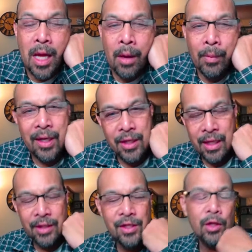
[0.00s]
But it,
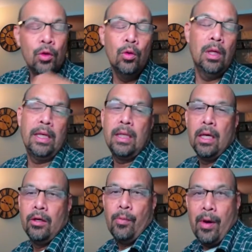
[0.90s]
isn't it cool, like,
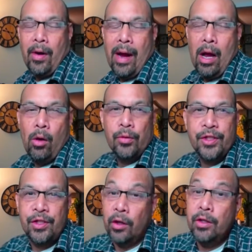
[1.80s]
uh, no matter how
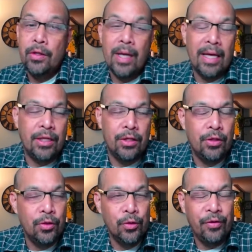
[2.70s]
stuck you get, you can
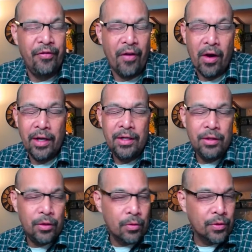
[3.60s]
usually find
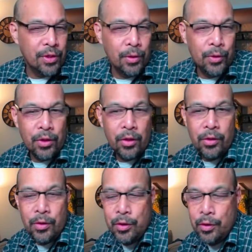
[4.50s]
your solution on
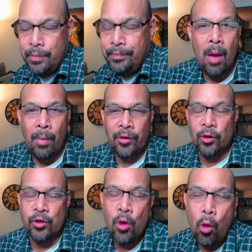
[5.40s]
YouTube? But
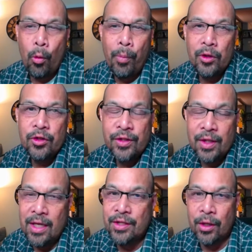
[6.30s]
there's a core bunch of
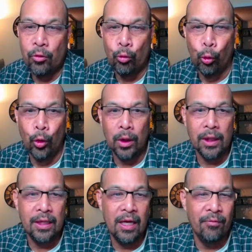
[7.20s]
sites that
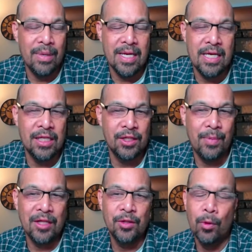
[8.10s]
really have been
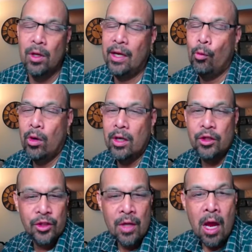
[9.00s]
indispensable, and I want to
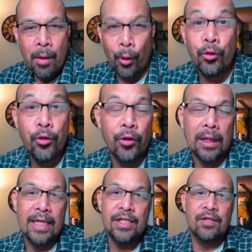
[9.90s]
just burn through the
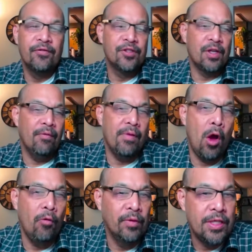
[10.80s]
list of some, and
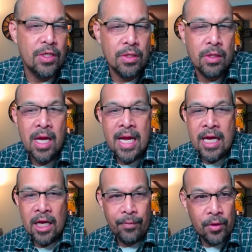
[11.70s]
hopefully you can
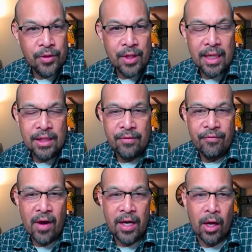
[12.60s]
hit up those sites and
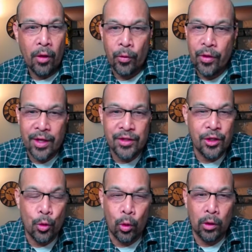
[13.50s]
find other things that
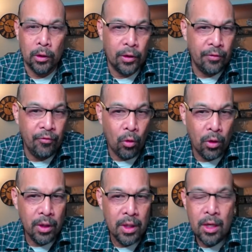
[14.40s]
you weren't looking
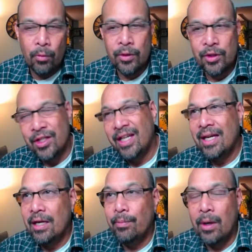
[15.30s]
for, which is, like,
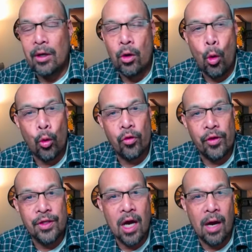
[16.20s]
yeah, about a quarter of
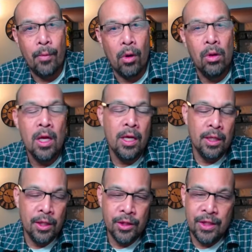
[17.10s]
the time I'll
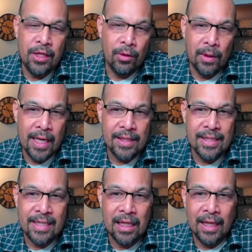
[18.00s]
see their list
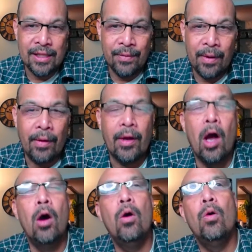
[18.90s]
and click something like,
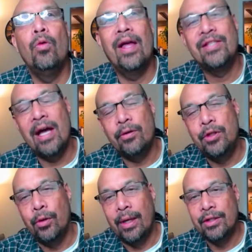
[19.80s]
oh, that's how you
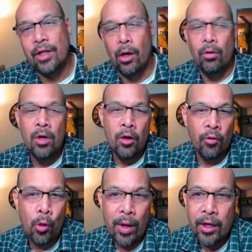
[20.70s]
do it. So
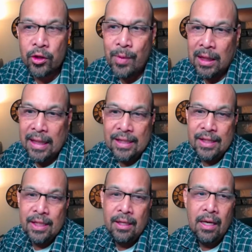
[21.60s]
real quick, here's my
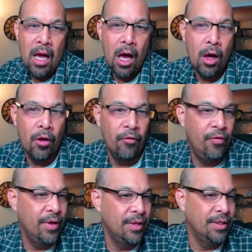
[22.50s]
list of
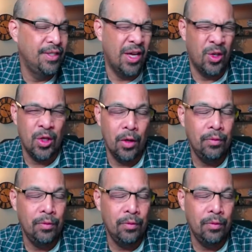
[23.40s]
10 or so.